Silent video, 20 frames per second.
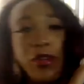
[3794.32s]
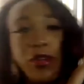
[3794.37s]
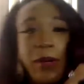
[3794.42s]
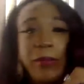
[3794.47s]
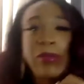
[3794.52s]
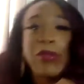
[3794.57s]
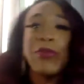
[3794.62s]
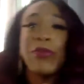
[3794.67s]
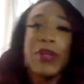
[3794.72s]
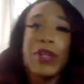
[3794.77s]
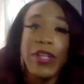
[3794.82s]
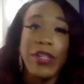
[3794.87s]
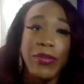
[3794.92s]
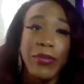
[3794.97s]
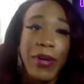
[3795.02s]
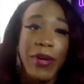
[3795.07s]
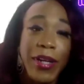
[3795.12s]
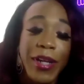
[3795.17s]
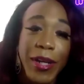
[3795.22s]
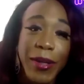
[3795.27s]

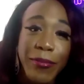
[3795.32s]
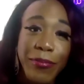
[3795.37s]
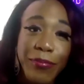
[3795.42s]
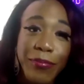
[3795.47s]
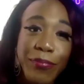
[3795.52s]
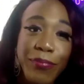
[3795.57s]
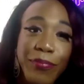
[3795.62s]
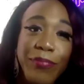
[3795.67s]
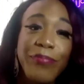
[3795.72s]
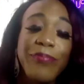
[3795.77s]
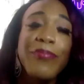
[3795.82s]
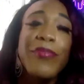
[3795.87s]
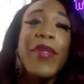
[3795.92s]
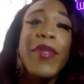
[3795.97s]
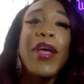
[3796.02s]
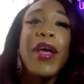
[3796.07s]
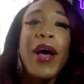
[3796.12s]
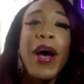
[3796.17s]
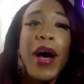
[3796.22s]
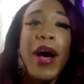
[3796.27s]
2020,
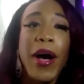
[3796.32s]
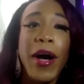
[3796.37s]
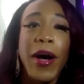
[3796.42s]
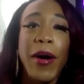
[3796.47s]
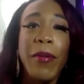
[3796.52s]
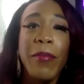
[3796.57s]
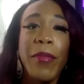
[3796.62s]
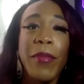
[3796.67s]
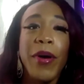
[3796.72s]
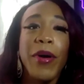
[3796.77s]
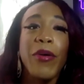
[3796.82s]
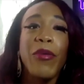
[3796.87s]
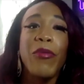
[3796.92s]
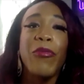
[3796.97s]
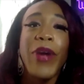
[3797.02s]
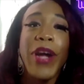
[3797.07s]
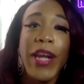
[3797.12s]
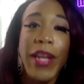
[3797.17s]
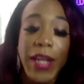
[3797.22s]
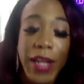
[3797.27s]

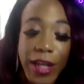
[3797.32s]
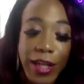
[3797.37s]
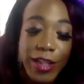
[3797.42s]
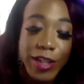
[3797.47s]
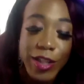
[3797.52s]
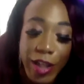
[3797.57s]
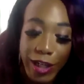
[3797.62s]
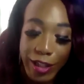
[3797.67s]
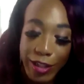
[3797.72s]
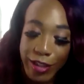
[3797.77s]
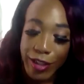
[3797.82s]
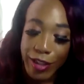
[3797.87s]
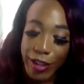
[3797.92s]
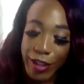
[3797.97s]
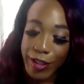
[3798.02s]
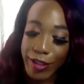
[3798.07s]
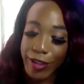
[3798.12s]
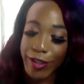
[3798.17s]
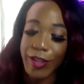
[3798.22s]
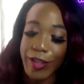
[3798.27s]
reigning
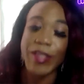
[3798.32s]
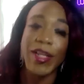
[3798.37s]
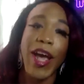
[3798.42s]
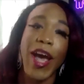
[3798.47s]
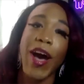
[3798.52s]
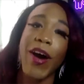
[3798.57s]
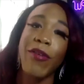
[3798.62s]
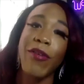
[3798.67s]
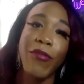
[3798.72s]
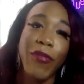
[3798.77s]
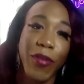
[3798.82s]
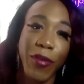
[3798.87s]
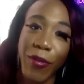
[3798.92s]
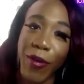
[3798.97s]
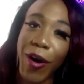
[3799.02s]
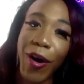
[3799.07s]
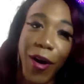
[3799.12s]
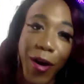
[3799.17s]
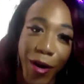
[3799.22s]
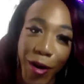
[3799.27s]
justice down for
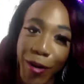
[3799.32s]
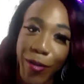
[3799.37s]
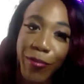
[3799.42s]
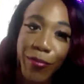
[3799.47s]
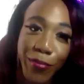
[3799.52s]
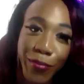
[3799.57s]
all.